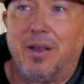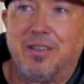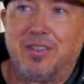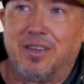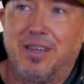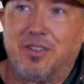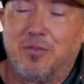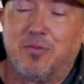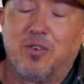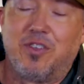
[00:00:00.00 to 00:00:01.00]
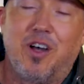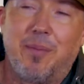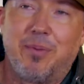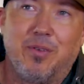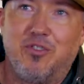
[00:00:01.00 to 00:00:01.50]
it's the first
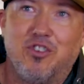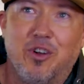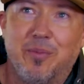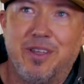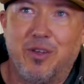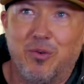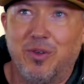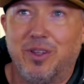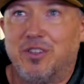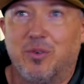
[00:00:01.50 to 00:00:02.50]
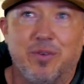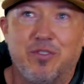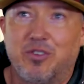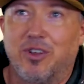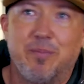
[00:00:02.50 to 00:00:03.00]
hop out of Germany that really sort
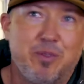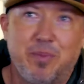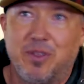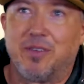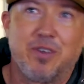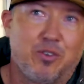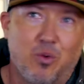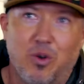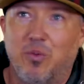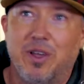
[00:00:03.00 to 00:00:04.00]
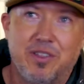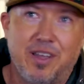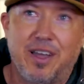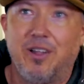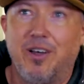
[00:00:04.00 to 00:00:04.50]
of screams Pacific Northwest style